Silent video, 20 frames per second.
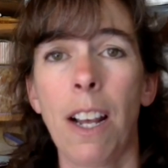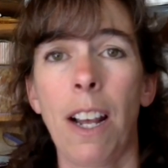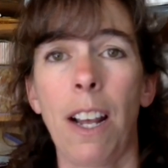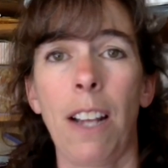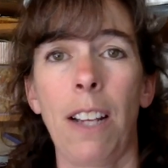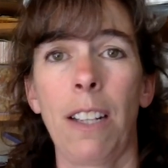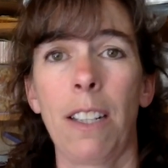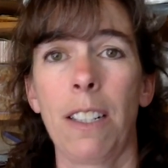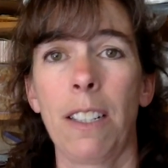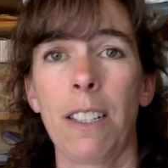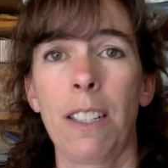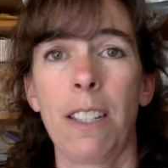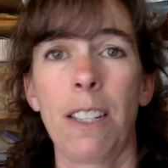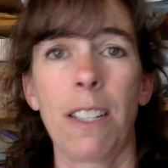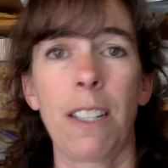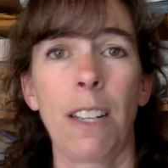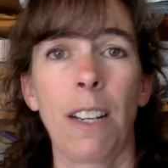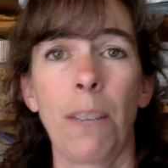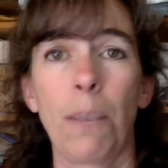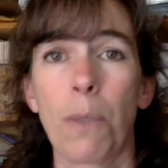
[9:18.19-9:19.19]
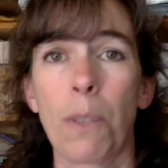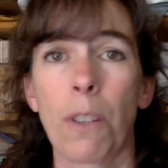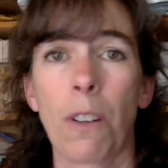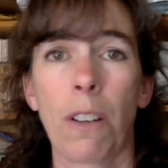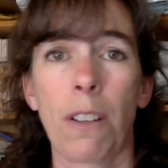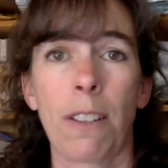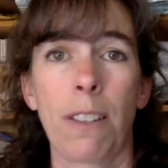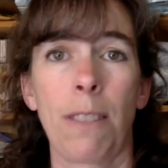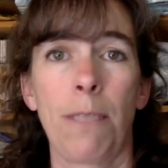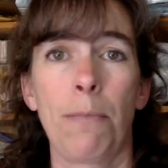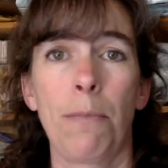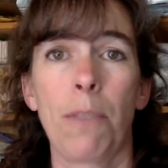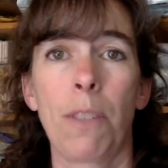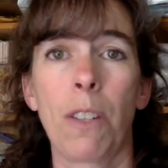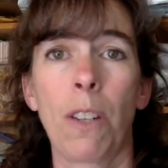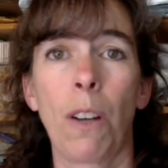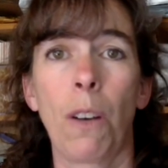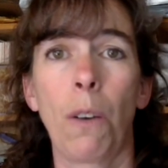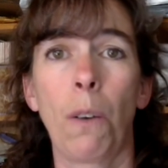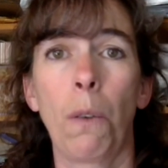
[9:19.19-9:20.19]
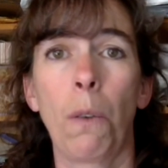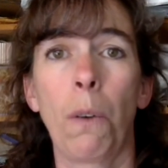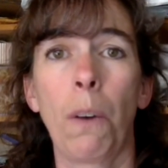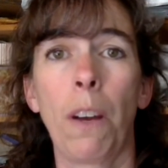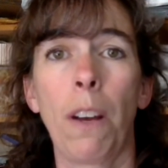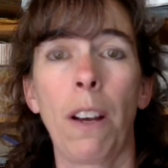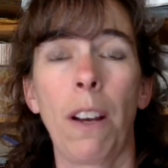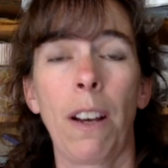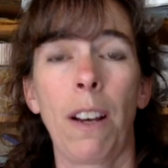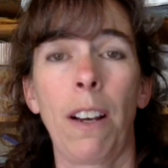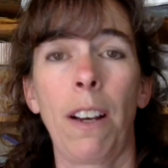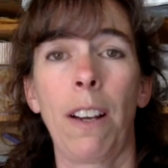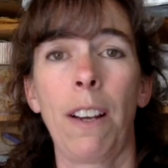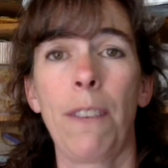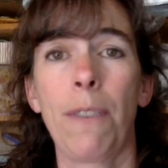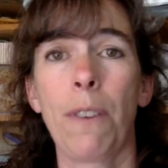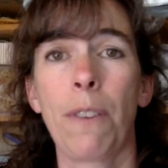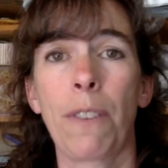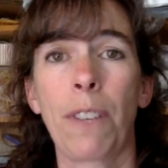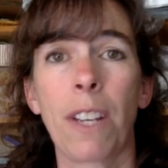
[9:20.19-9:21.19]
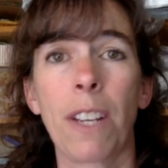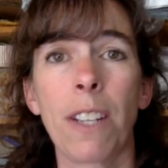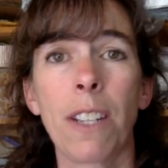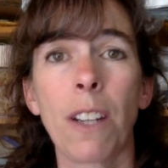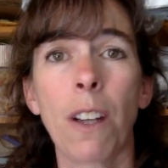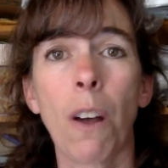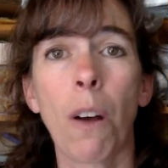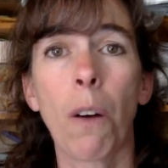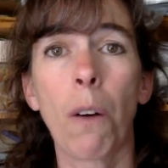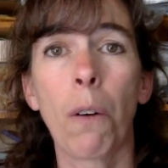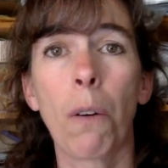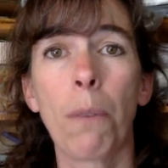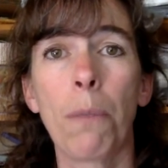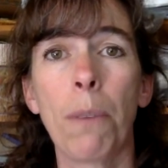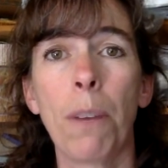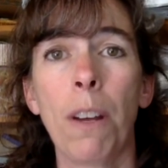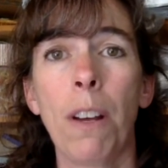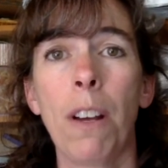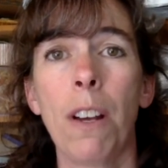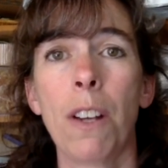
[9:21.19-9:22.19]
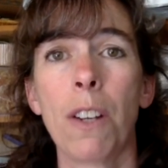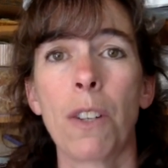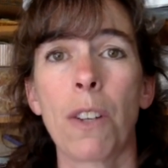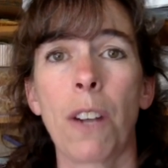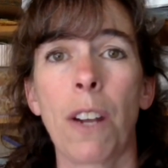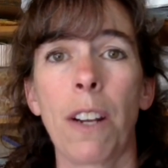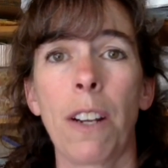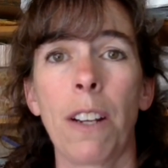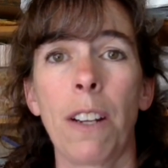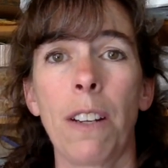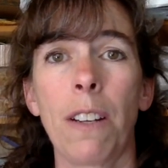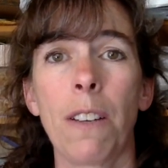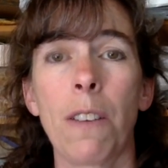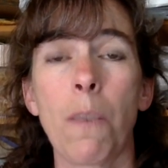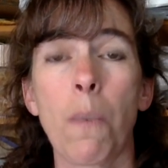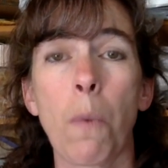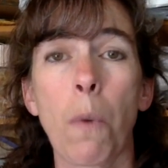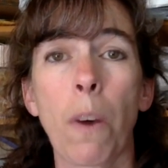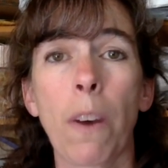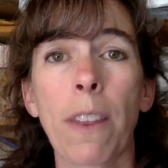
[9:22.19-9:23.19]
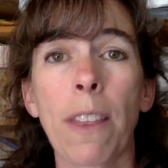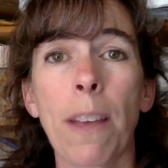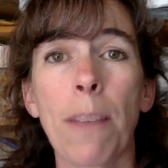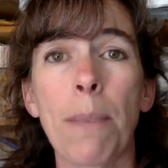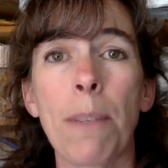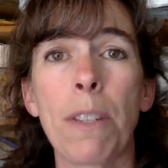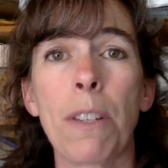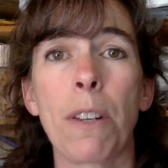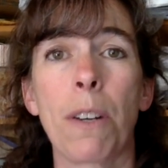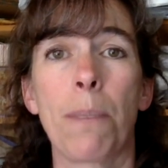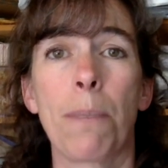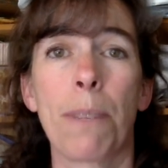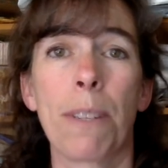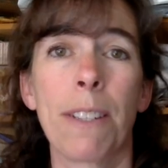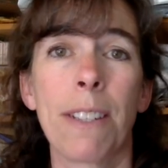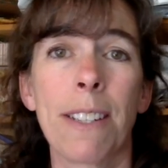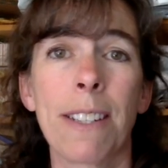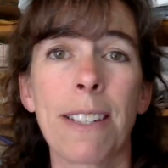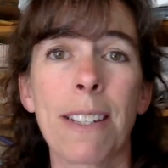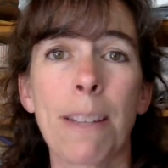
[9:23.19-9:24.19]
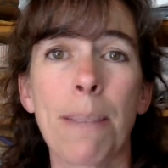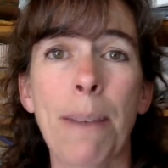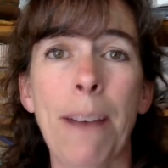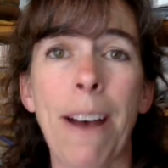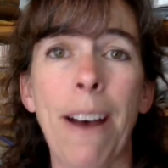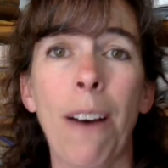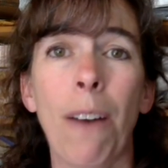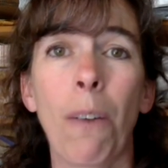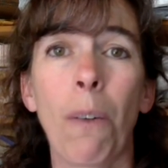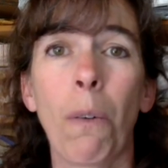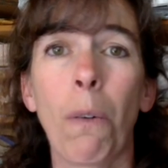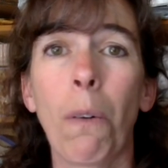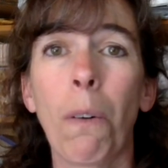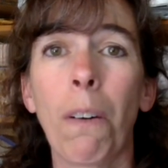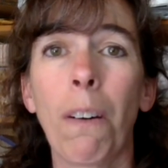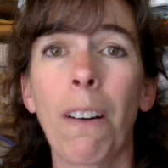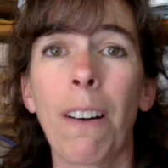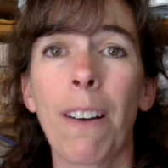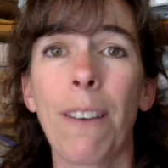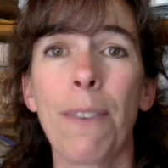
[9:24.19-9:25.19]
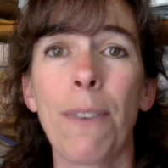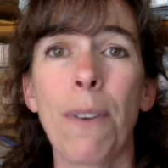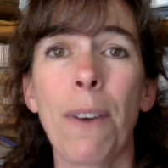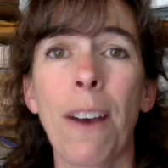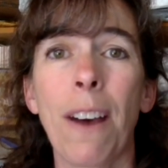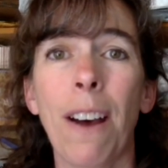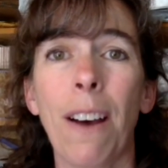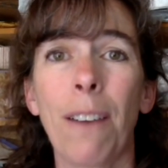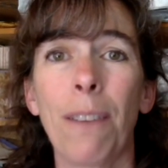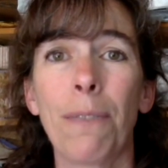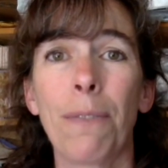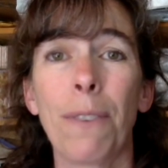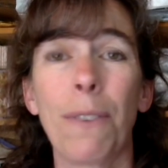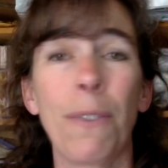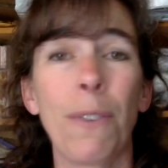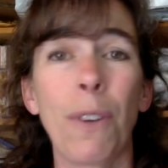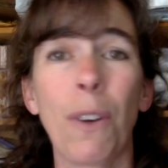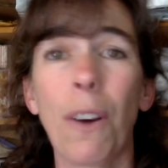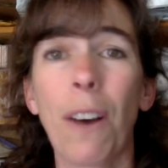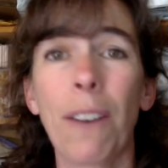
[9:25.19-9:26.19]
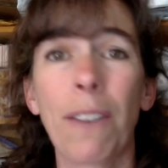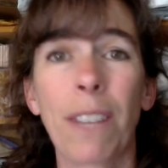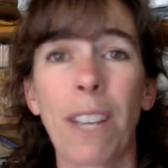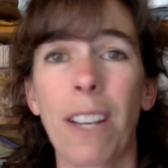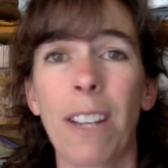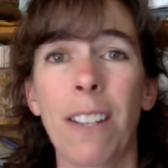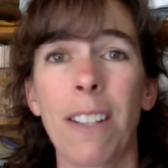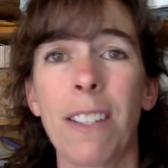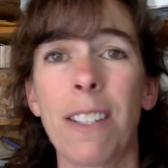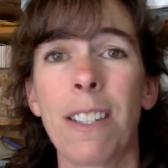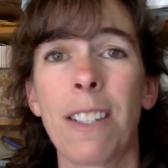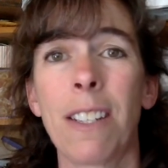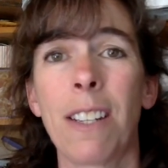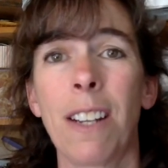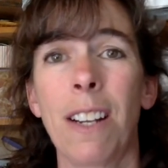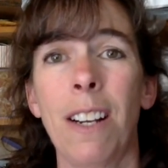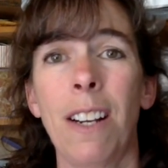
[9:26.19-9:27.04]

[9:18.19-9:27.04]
and it was awesome. So uh, if you have kids at home, try to work them into your business somehow. Or if you have, if you don't have kids,